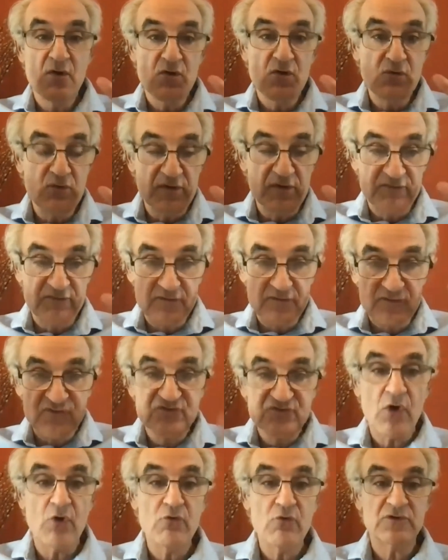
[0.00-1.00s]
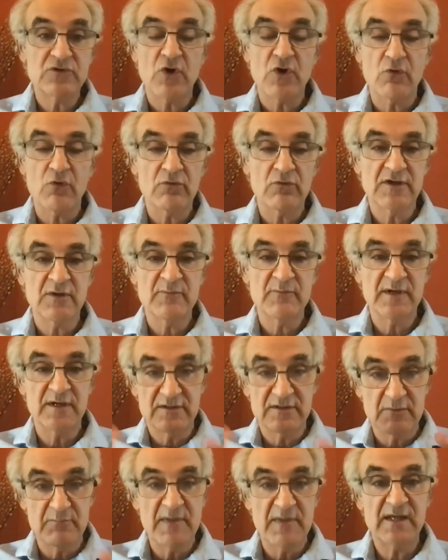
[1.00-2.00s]
who is so totally
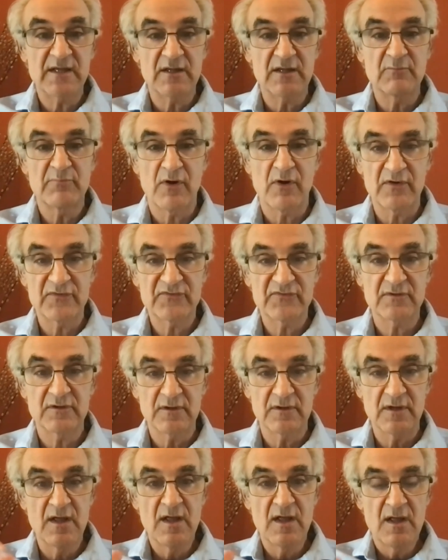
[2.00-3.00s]
committed to making Boston